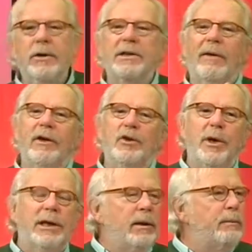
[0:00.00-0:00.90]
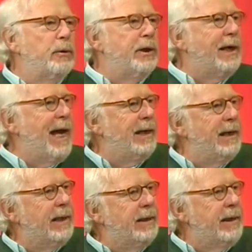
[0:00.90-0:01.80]
use every trick in the book you can
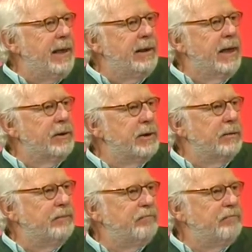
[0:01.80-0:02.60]
to get the gig, don't you?